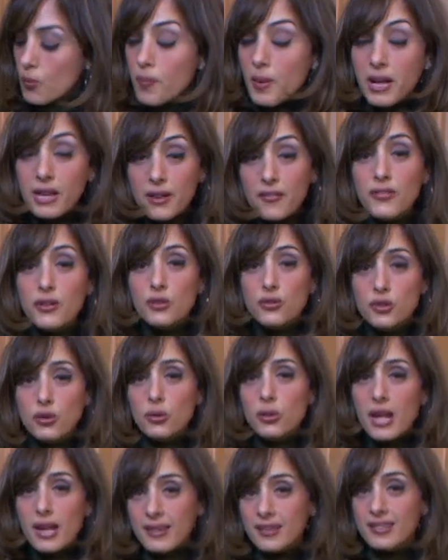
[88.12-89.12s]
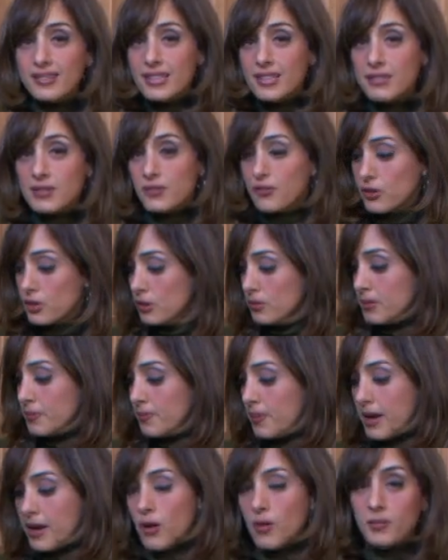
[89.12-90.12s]
But if you do like the taste of cumin,
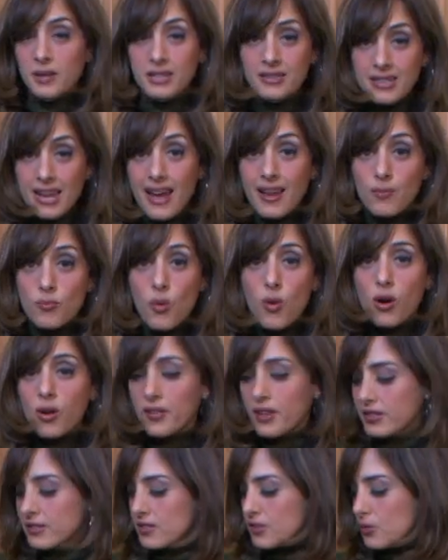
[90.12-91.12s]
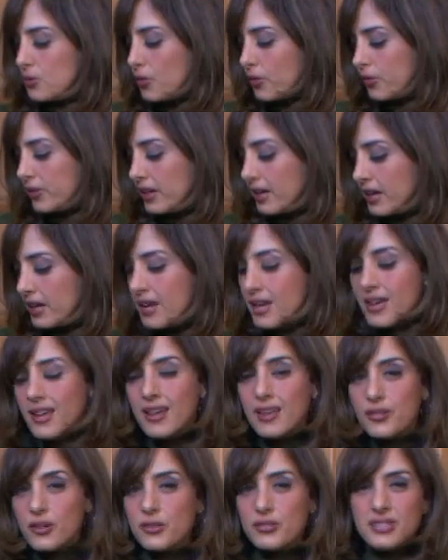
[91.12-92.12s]
by all means add more. That's the cool thing.
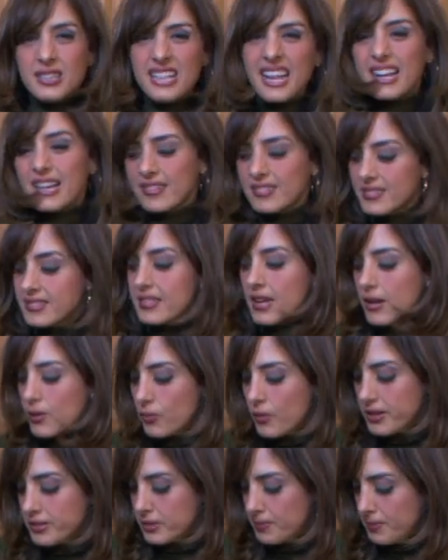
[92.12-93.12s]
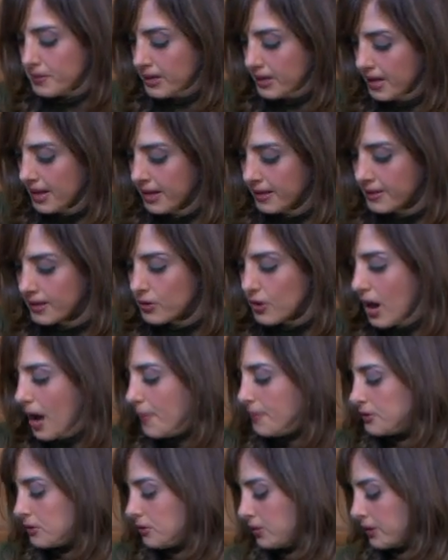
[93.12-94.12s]
There isn't like a set recipe that you
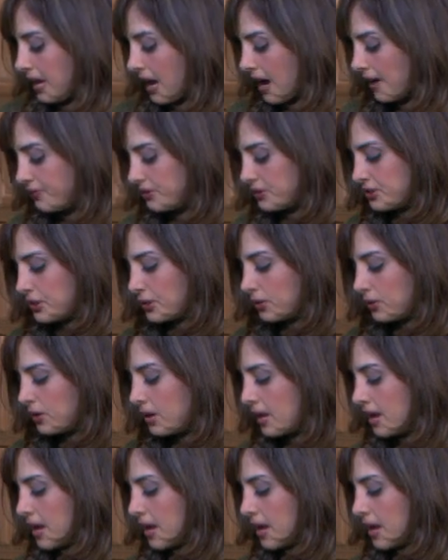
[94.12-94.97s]
absolutely have to do.